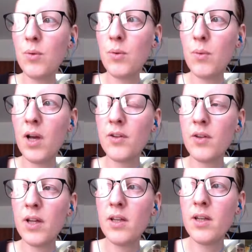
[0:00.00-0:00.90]

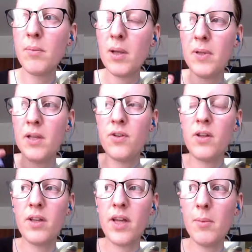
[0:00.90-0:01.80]
I did my PhD in the
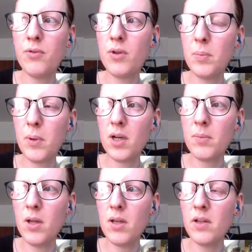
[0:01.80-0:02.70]
chemistry
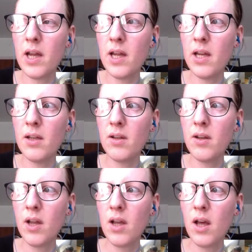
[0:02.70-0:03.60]
department, and
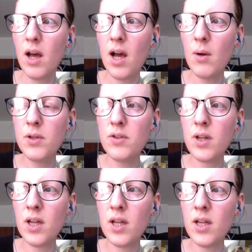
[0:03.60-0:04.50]
I would
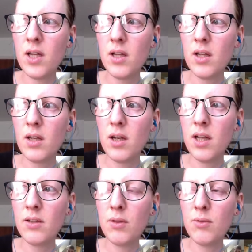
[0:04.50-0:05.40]
say
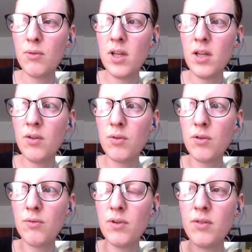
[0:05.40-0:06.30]
like the three sort
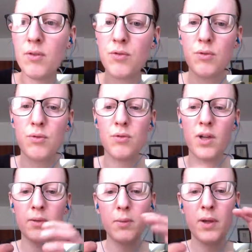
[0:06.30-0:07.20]
of research,
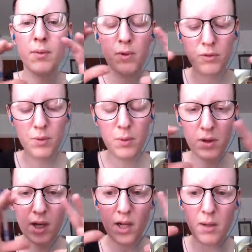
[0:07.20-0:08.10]
because we work in
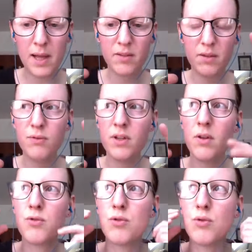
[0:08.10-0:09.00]
like a massive
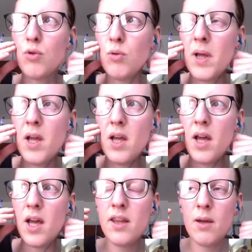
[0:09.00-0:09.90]
research group,
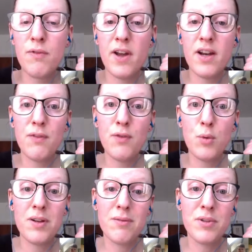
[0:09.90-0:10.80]
and there were very few
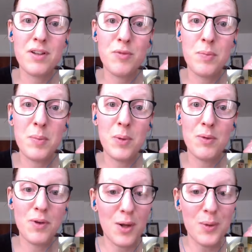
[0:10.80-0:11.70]
British people
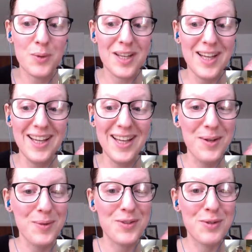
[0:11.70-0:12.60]
around. It
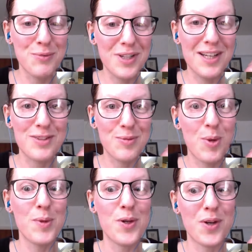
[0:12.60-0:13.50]
was a really
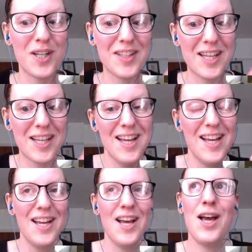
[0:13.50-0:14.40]
small minority.
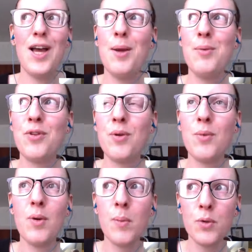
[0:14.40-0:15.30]
So we
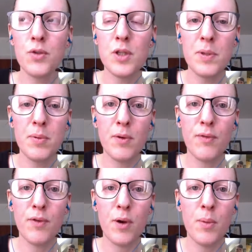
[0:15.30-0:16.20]
were mostly people
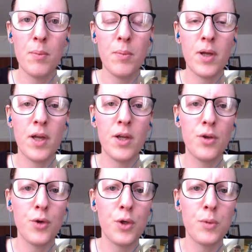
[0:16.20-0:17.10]
from
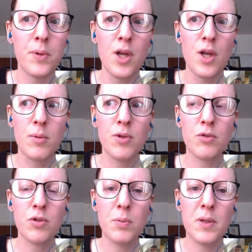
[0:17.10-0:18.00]
Europe, but
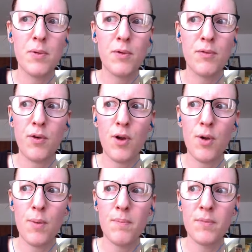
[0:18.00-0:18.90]
also people
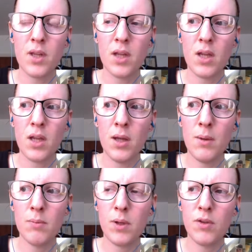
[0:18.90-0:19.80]
from, we
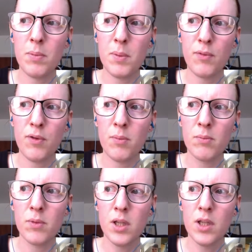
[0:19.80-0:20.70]
had some people
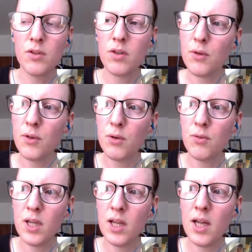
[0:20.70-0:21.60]
from South
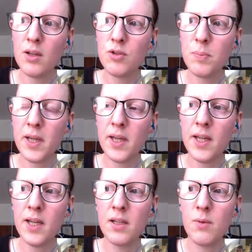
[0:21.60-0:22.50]
Korea and
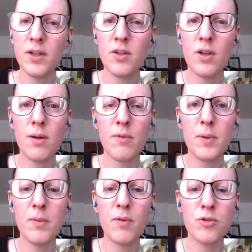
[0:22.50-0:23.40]
Japan, quite a number of
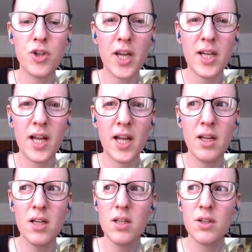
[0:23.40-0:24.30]
people from
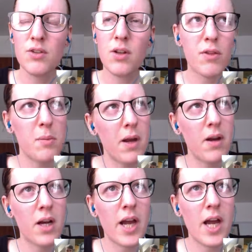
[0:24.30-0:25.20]
China, South
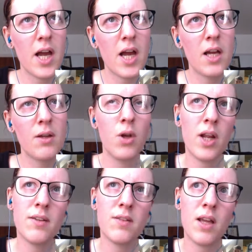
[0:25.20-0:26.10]
America,
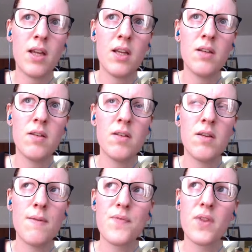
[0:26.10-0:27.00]
United
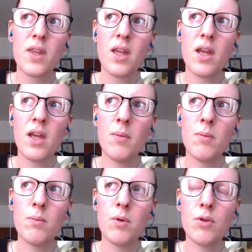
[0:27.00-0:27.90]
States,
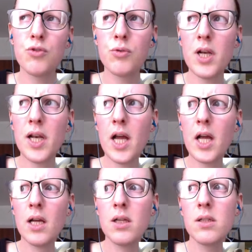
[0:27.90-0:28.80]

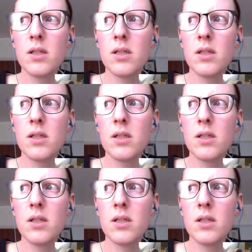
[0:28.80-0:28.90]
Australia.